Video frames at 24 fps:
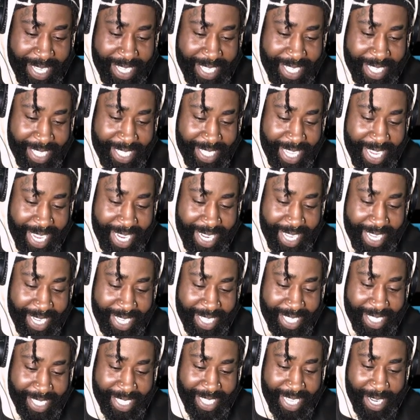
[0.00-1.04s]
He's just not it.
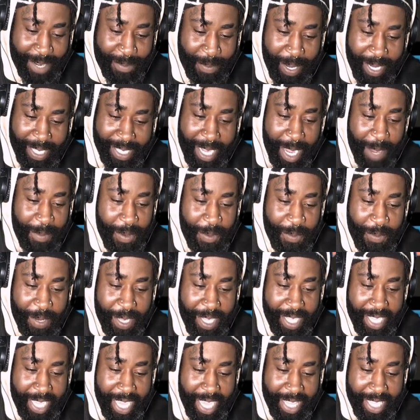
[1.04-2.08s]
He's just not it. By the time you
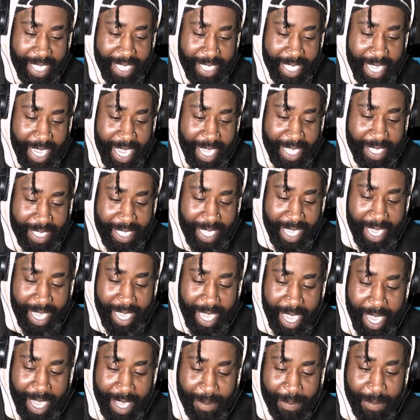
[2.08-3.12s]
really get these guys late
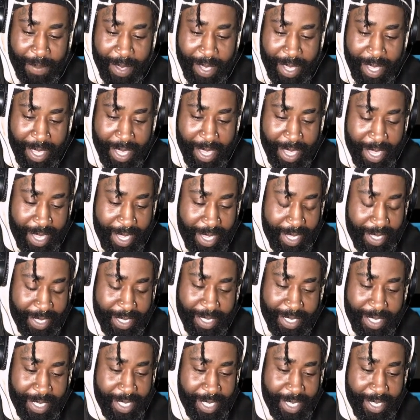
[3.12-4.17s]
game,
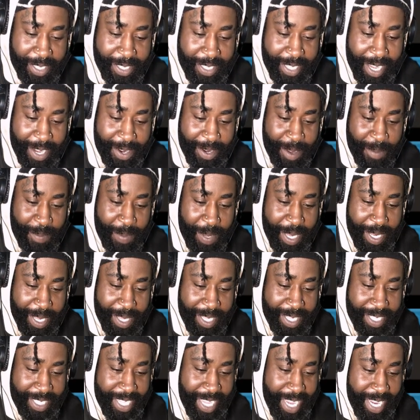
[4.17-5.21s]
you'll understand what I mean.
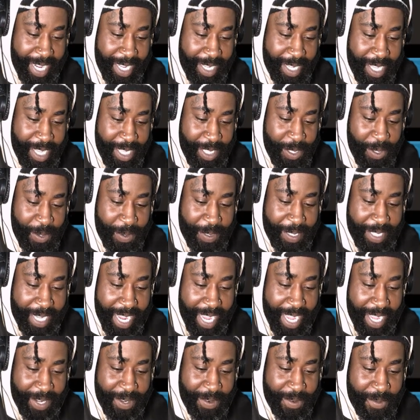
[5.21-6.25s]
He's not it. He's going
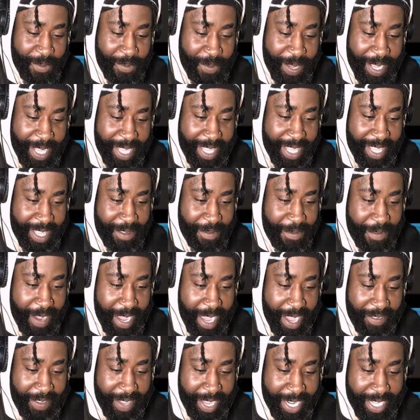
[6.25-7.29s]
down with the
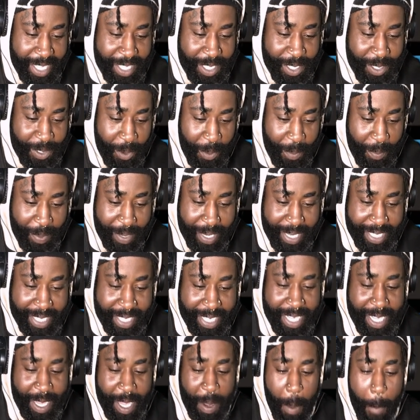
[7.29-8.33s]
5-headed serpent
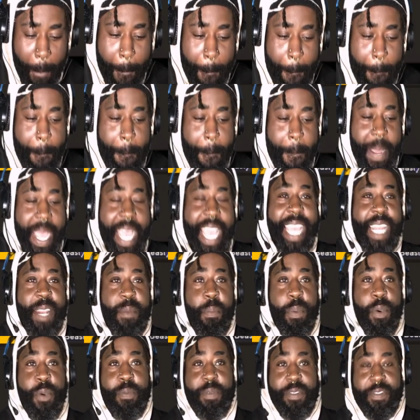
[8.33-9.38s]
in
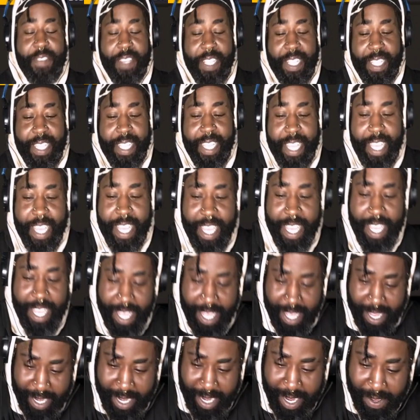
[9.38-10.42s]
Poopsville.
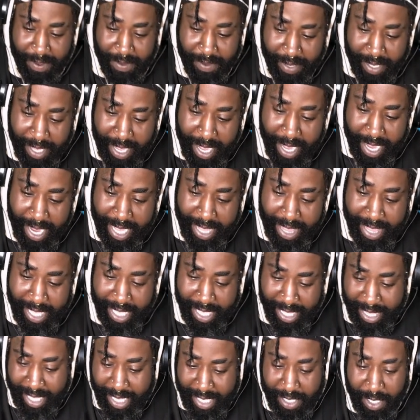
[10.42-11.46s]
Now, okay, I
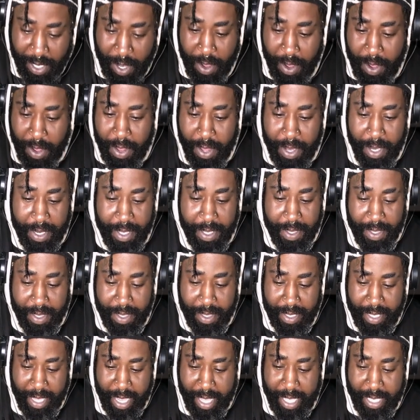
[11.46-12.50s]
think that's all.
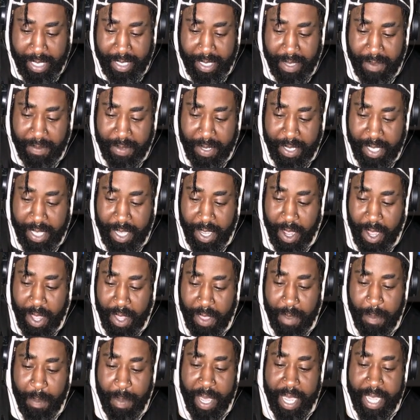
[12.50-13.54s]
Yeah, that's definitely all
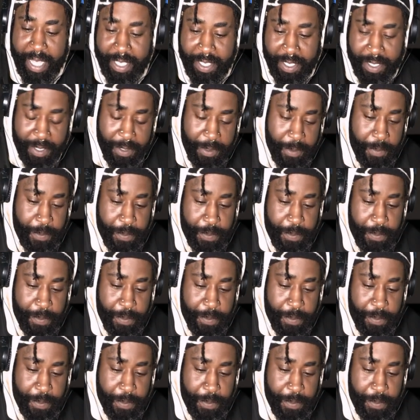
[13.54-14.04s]
the pets.